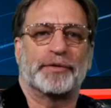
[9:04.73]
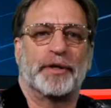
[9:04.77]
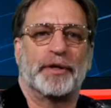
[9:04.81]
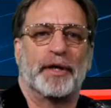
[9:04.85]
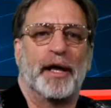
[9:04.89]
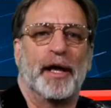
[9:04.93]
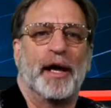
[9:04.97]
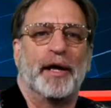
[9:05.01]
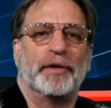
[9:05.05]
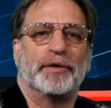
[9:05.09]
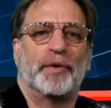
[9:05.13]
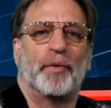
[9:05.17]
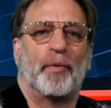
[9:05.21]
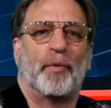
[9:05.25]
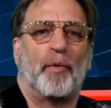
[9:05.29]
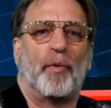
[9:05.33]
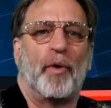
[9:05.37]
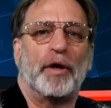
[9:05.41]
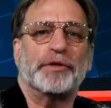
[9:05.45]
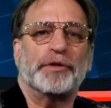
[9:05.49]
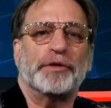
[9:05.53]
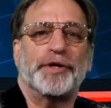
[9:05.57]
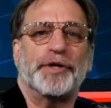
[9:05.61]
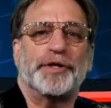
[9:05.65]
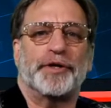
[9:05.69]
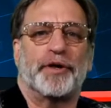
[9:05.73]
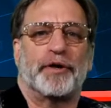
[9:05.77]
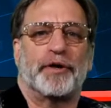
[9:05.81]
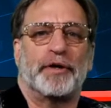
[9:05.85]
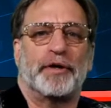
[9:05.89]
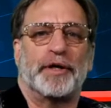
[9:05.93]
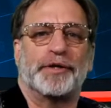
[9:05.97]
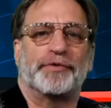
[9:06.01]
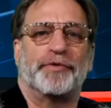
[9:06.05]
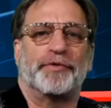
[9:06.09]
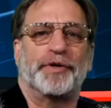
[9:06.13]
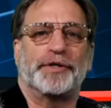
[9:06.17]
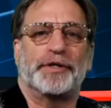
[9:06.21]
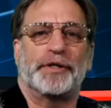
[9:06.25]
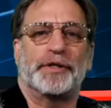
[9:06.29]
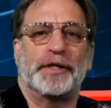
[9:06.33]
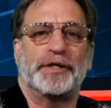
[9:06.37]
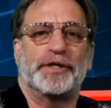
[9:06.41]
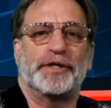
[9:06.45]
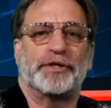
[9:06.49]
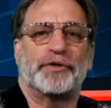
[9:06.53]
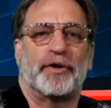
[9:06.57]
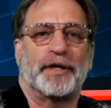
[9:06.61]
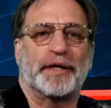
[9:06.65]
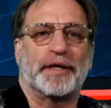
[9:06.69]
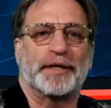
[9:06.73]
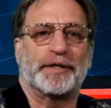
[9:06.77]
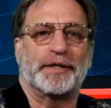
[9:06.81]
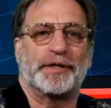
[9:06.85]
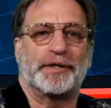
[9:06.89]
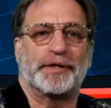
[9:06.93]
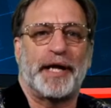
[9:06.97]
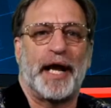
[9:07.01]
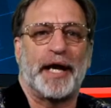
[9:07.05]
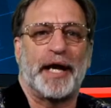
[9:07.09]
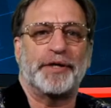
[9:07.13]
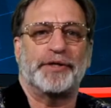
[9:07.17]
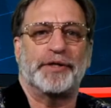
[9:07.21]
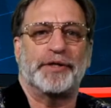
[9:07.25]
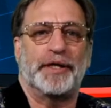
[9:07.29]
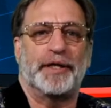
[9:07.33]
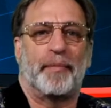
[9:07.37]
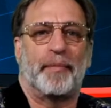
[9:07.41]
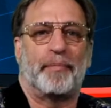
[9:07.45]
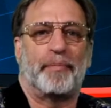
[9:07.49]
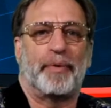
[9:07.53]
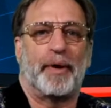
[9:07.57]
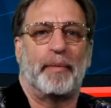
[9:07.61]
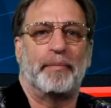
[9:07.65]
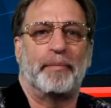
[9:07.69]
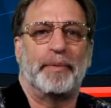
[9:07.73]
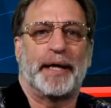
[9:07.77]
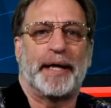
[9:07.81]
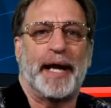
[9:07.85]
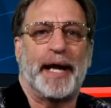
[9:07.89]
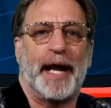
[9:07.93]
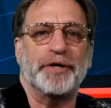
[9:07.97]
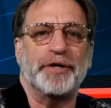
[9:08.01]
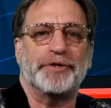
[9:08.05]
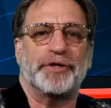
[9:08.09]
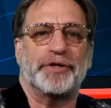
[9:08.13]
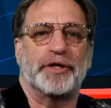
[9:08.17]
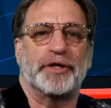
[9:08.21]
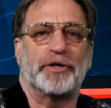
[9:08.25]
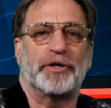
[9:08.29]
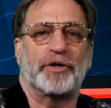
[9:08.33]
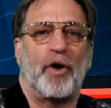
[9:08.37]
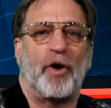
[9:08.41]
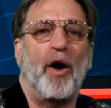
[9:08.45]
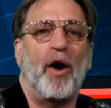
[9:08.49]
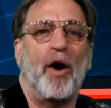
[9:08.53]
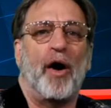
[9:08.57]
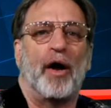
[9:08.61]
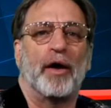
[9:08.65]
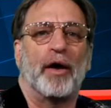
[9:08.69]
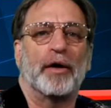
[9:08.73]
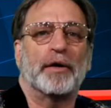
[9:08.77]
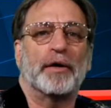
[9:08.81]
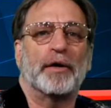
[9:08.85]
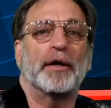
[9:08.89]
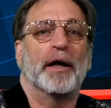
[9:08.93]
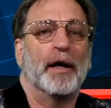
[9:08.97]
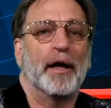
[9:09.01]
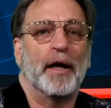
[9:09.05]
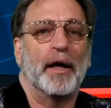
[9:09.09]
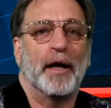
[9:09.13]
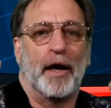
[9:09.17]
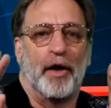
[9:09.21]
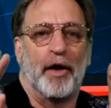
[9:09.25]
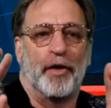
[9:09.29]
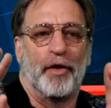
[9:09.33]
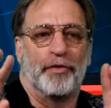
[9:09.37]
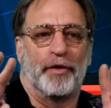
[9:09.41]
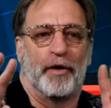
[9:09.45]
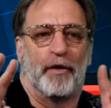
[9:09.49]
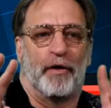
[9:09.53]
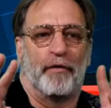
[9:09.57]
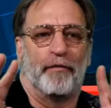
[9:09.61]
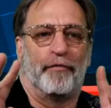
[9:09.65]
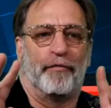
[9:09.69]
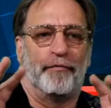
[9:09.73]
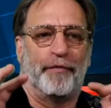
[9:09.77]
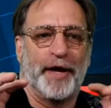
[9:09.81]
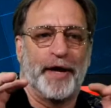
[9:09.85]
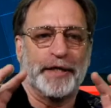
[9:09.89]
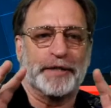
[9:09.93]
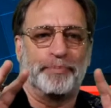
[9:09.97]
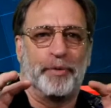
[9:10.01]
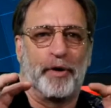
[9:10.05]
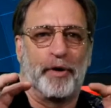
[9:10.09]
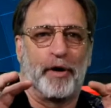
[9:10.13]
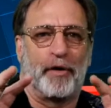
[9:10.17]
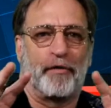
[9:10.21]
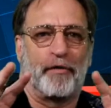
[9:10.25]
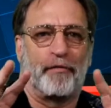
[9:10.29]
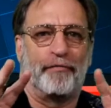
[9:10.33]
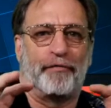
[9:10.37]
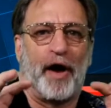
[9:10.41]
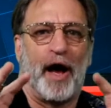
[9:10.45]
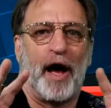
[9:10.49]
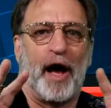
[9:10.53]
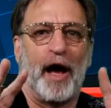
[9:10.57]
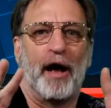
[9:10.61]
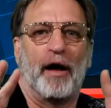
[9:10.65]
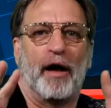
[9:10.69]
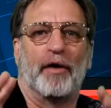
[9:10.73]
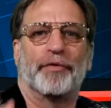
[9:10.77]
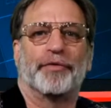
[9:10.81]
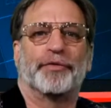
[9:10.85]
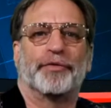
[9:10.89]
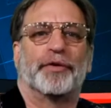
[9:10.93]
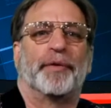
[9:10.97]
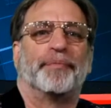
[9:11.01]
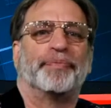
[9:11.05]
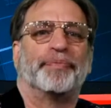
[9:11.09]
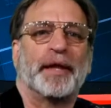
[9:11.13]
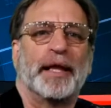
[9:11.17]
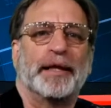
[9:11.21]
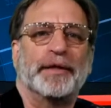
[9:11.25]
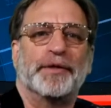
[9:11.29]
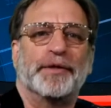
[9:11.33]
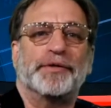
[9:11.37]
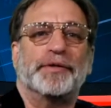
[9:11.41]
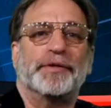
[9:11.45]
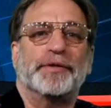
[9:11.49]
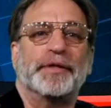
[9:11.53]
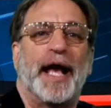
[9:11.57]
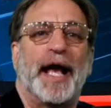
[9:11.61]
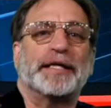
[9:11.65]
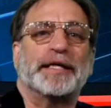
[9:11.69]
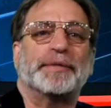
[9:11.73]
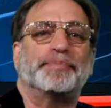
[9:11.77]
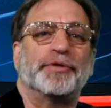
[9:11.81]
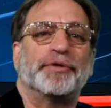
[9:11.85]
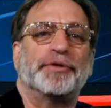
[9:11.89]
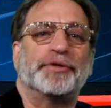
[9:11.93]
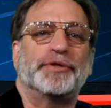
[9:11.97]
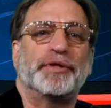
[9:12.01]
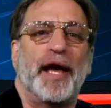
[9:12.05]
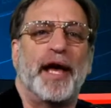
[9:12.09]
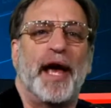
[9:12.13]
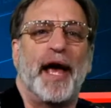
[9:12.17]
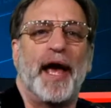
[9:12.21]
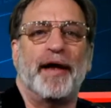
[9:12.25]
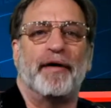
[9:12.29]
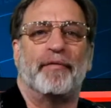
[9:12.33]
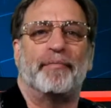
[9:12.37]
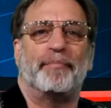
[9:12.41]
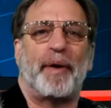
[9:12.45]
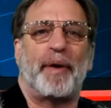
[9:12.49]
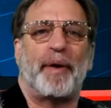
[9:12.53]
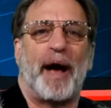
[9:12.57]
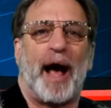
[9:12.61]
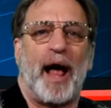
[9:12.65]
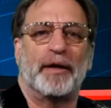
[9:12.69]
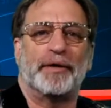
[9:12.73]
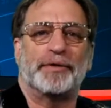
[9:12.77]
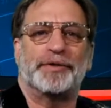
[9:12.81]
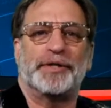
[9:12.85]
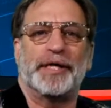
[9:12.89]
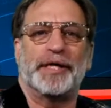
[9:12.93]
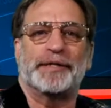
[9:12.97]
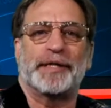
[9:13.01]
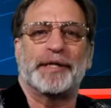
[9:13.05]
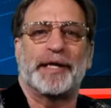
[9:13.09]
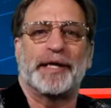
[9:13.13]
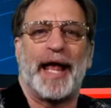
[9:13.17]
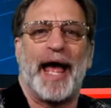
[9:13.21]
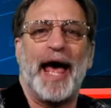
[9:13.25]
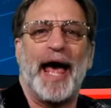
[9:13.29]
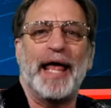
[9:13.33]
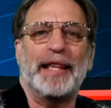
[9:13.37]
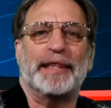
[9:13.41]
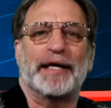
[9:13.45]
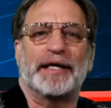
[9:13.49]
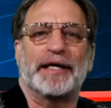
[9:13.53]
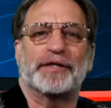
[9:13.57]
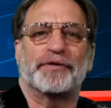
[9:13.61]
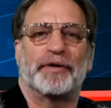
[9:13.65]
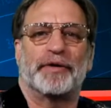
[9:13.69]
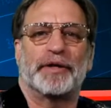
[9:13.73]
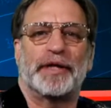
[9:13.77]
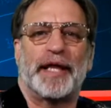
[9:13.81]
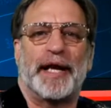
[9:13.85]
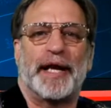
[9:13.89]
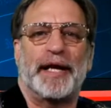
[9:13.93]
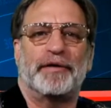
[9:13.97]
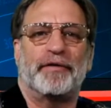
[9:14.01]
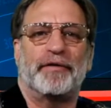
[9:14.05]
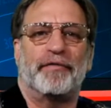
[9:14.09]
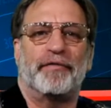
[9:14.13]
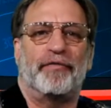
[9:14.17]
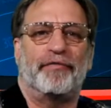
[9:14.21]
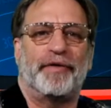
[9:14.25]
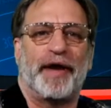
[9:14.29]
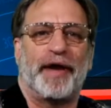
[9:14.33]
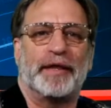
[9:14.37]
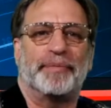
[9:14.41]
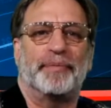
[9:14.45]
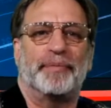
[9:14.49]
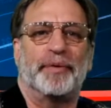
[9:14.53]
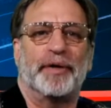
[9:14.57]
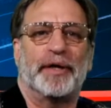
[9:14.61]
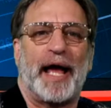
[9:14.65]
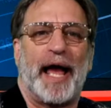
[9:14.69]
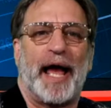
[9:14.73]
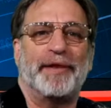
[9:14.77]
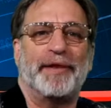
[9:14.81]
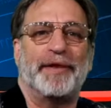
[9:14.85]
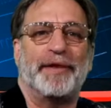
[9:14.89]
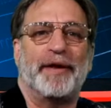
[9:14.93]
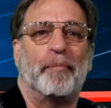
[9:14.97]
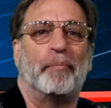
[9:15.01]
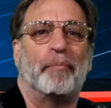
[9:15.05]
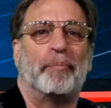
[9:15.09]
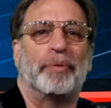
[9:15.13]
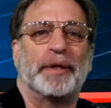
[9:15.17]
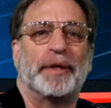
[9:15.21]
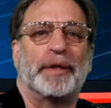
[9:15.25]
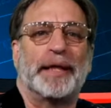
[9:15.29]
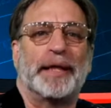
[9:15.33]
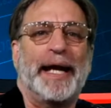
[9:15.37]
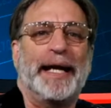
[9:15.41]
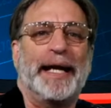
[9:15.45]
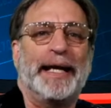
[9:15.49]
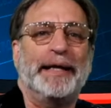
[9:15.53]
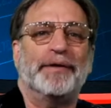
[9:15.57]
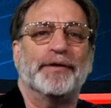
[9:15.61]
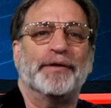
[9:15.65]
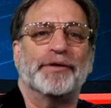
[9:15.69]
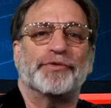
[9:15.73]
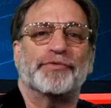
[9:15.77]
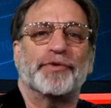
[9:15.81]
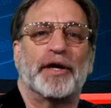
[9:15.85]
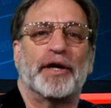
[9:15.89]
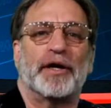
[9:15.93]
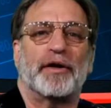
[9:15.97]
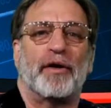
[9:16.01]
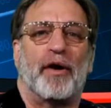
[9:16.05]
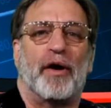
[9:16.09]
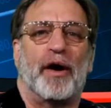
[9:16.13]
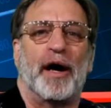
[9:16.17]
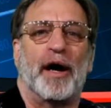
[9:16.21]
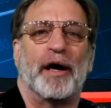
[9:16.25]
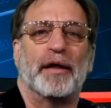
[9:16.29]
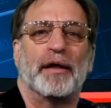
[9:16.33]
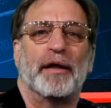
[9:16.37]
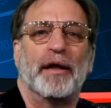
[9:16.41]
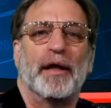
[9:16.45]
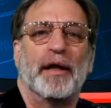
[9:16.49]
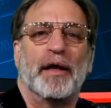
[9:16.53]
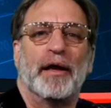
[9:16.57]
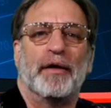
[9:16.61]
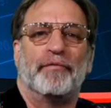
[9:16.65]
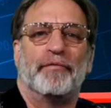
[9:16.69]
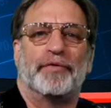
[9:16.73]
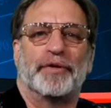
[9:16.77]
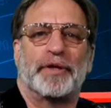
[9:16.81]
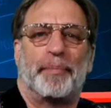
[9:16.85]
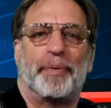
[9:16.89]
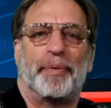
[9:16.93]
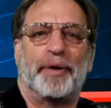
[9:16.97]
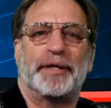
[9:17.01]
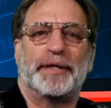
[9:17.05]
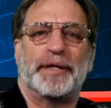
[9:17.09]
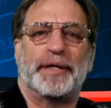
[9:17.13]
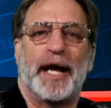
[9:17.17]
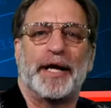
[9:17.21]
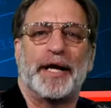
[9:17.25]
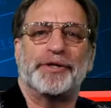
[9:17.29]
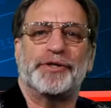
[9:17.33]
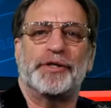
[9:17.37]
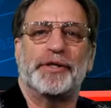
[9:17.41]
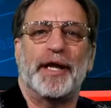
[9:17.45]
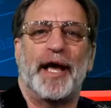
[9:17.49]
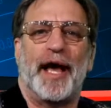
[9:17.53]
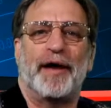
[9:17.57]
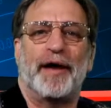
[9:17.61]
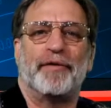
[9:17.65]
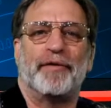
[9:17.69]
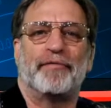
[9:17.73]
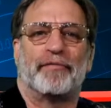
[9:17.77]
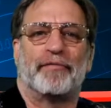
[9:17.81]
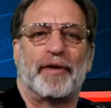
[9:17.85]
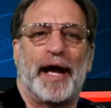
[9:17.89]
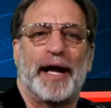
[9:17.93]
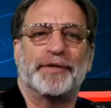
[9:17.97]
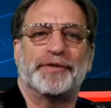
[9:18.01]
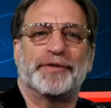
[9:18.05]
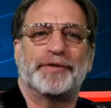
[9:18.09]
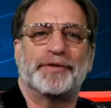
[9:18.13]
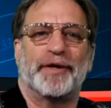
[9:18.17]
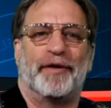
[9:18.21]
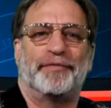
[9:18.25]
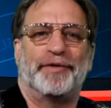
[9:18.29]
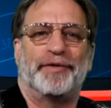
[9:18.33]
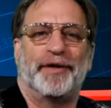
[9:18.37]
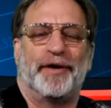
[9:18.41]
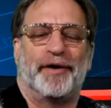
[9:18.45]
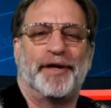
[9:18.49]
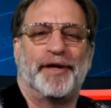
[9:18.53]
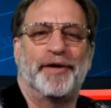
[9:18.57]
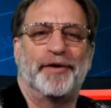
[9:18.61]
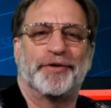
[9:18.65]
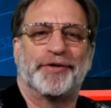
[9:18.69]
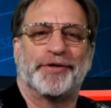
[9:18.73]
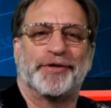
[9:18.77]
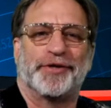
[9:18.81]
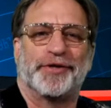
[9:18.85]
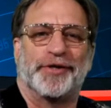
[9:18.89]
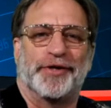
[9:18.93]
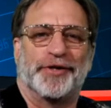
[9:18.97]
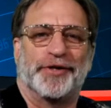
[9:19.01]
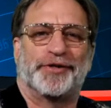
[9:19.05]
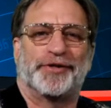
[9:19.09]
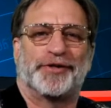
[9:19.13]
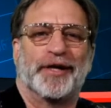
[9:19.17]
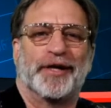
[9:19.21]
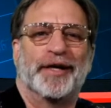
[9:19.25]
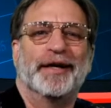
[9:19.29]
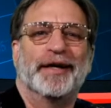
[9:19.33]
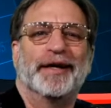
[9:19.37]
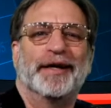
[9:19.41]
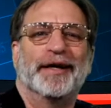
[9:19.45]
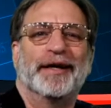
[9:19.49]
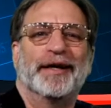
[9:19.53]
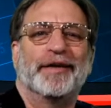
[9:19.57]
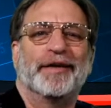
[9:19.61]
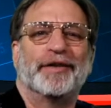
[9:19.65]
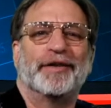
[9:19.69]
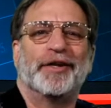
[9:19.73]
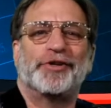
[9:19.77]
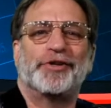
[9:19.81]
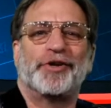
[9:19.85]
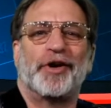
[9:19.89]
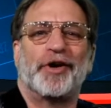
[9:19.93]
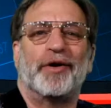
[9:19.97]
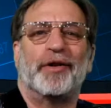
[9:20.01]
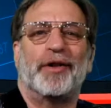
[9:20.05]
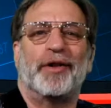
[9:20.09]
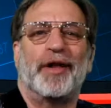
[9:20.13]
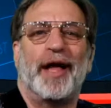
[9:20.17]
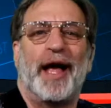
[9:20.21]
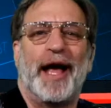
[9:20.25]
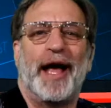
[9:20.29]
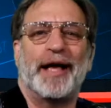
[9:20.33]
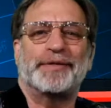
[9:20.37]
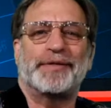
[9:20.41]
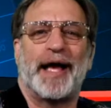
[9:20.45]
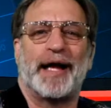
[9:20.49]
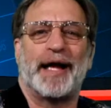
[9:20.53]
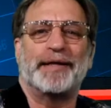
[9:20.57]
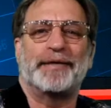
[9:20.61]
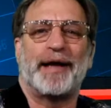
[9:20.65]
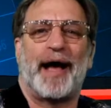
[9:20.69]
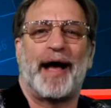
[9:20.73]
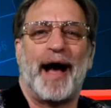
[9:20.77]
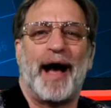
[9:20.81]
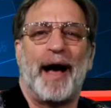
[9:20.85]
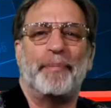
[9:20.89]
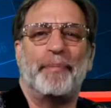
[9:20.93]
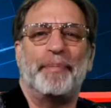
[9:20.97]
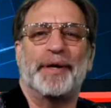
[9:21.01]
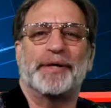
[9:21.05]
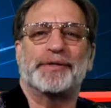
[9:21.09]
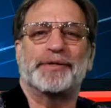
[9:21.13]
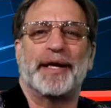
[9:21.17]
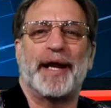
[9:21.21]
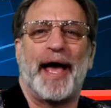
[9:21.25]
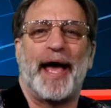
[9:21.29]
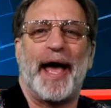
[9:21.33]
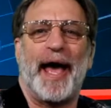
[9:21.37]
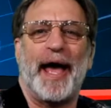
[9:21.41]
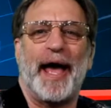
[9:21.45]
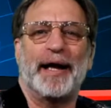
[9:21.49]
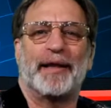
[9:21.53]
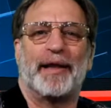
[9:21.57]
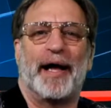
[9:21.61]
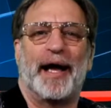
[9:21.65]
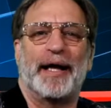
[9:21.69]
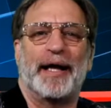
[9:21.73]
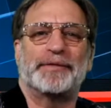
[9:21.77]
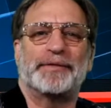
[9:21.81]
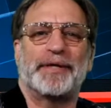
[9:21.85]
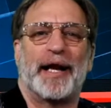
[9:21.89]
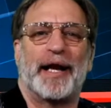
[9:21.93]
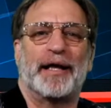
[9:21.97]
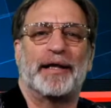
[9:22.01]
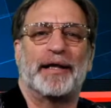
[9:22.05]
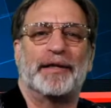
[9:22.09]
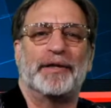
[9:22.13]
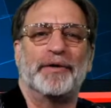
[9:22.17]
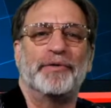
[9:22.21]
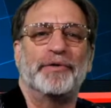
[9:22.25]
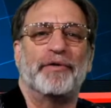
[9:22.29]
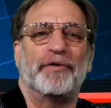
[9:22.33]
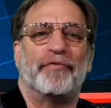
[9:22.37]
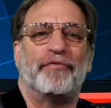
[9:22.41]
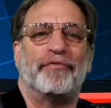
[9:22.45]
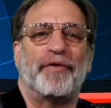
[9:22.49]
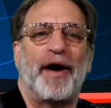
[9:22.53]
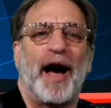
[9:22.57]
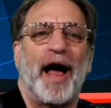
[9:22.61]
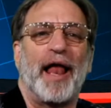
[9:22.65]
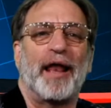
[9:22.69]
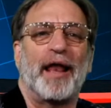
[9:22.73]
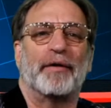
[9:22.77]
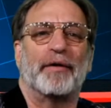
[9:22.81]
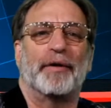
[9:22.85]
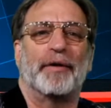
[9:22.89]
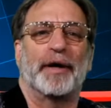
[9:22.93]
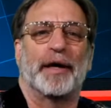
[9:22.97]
The Wall Street Journal has recently started a section in their publication called the Facebook Files. This is an expose of policies and ethics related to Facebook and their blatant disregard for the protection and rights of their users. The journal has had topics and headlines that include the following.